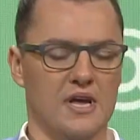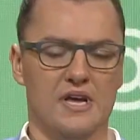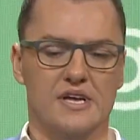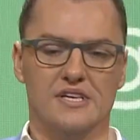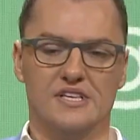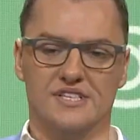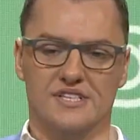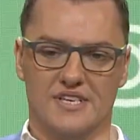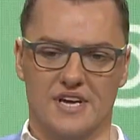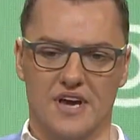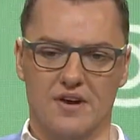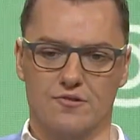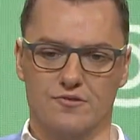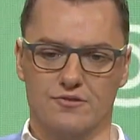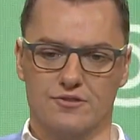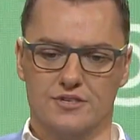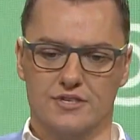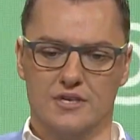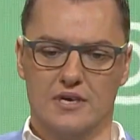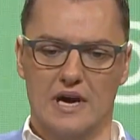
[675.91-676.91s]

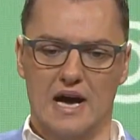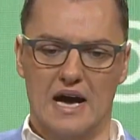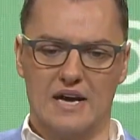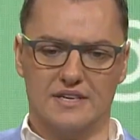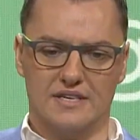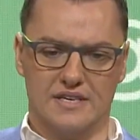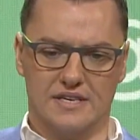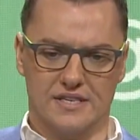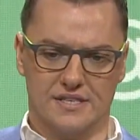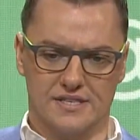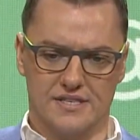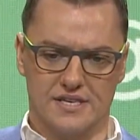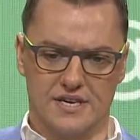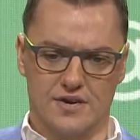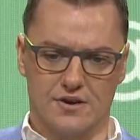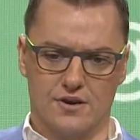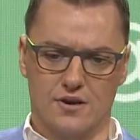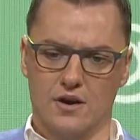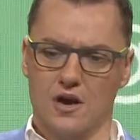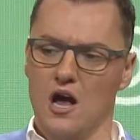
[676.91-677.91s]
Skift had to
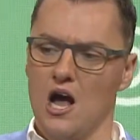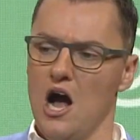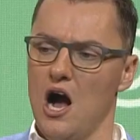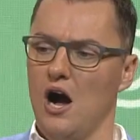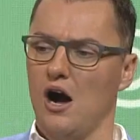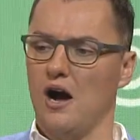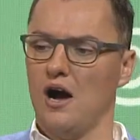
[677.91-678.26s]
consider a